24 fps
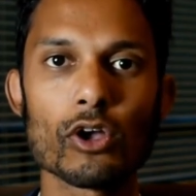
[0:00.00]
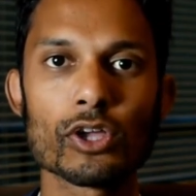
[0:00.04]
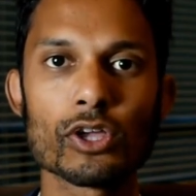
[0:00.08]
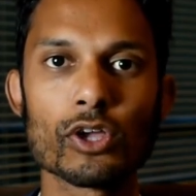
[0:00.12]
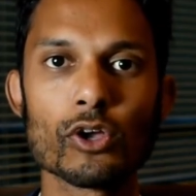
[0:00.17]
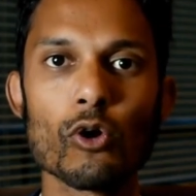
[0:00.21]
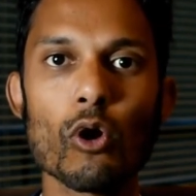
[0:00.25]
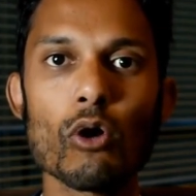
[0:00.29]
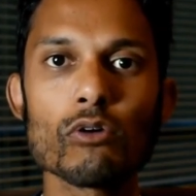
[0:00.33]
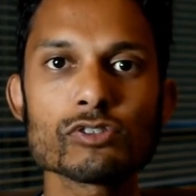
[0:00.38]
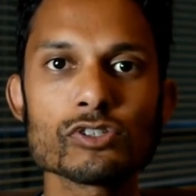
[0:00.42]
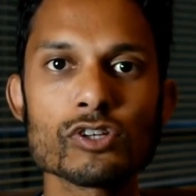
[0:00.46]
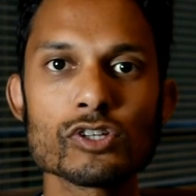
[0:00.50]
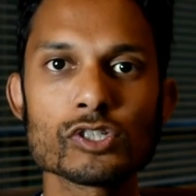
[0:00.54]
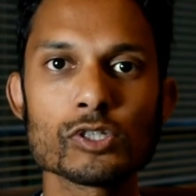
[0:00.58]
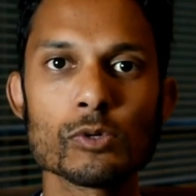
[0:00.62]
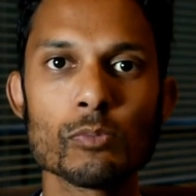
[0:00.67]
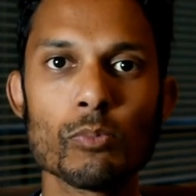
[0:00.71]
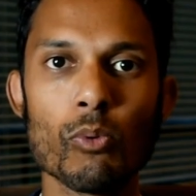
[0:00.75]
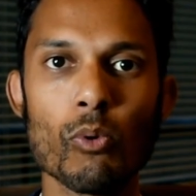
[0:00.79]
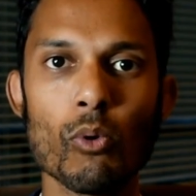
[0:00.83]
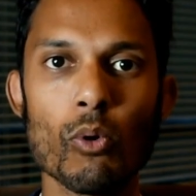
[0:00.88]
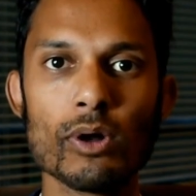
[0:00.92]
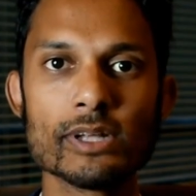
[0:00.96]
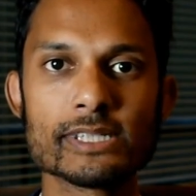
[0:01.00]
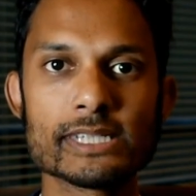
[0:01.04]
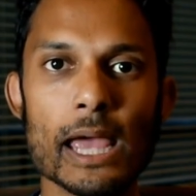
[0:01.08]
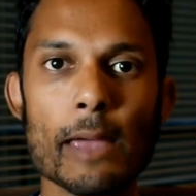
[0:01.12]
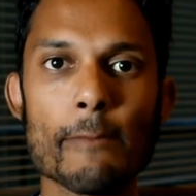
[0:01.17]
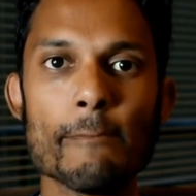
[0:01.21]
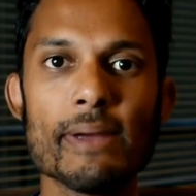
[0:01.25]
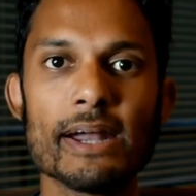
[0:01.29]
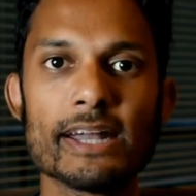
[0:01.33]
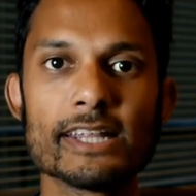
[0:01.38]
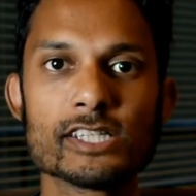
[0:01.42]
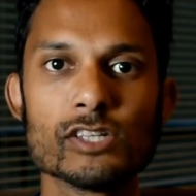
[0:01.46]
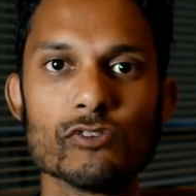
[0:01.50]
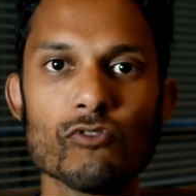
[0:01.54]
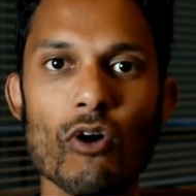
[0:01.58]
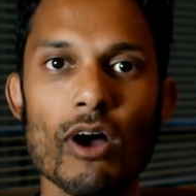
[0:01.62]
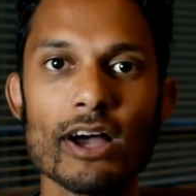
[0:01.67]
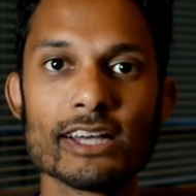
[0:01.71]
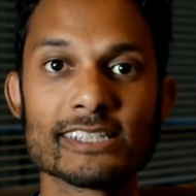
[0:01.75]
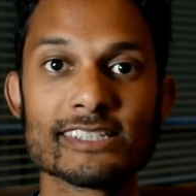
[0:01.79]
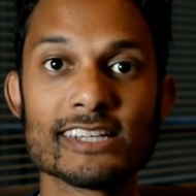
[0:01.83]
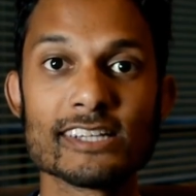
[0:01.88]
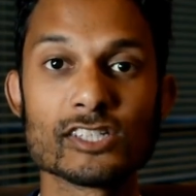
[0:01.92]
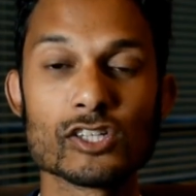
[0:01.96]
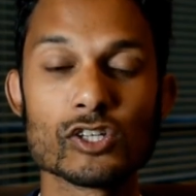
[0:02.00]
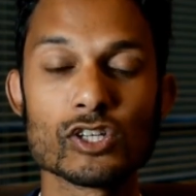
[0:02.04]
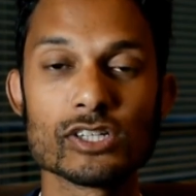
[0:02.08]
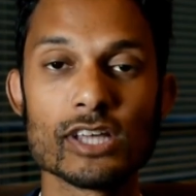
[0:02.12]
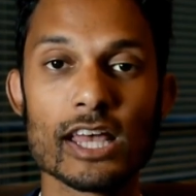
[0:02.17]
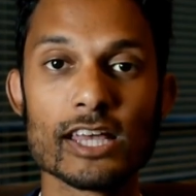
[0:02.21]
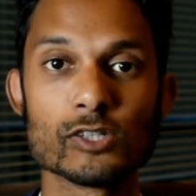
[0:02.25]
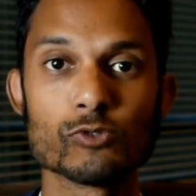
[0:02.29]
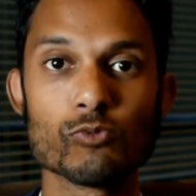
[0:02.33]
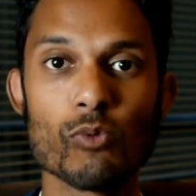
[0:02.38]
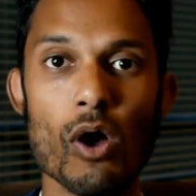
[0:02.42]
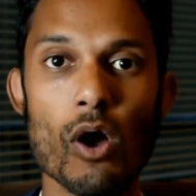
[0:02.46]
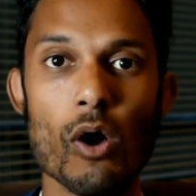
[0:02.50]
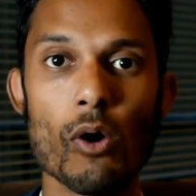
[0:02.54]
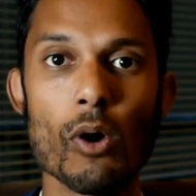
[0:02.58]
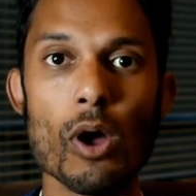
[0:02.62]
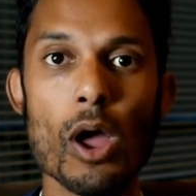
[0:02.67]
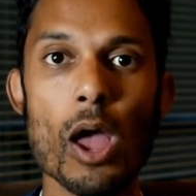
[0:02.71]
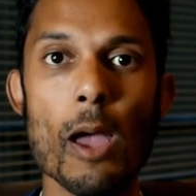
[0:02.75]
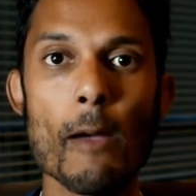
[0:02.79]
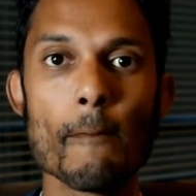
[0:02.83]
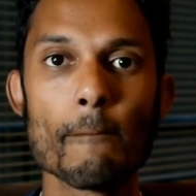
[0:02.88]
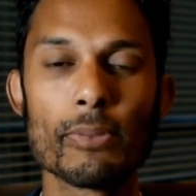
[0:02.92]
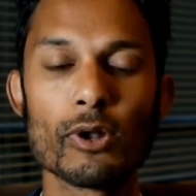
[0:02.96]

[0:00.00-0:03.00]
could also support embedded devices as well,